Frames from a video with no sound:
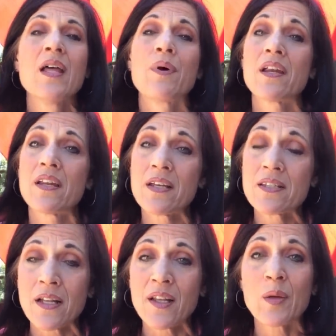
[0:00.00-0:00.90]
but it
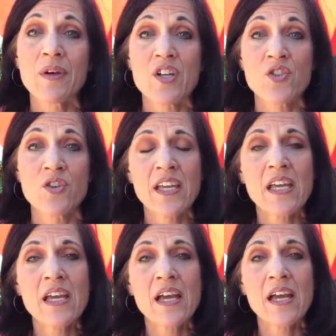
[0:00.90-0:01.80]
is a little bit
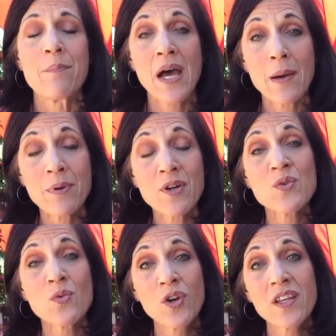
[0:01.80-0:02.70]
tricky. Um,
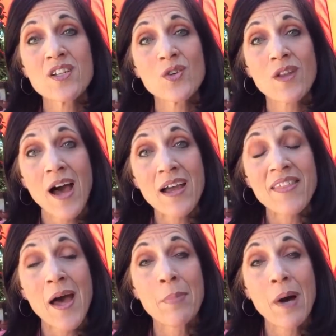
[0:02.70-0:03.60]
peppers really do like
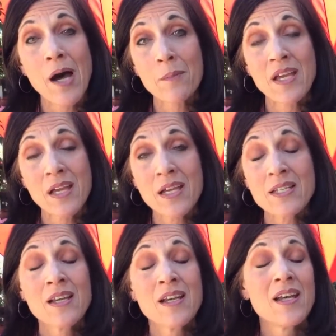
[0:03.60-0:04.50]
that bottom
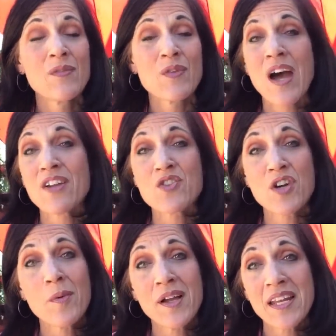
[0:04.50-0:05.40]
heat. If you're having
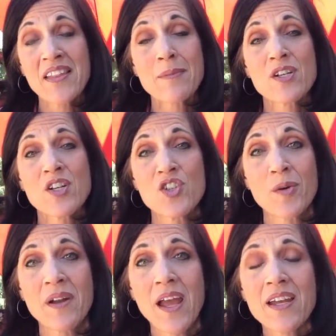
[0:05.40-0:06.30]
trouble getting them to
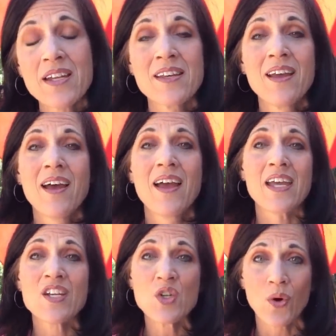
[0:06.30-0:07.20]
germinate
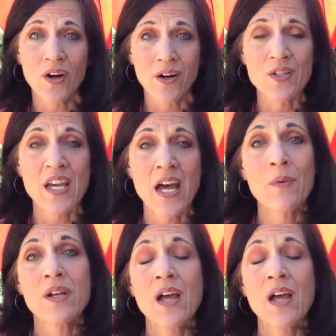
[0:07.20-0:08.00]
indoors, I would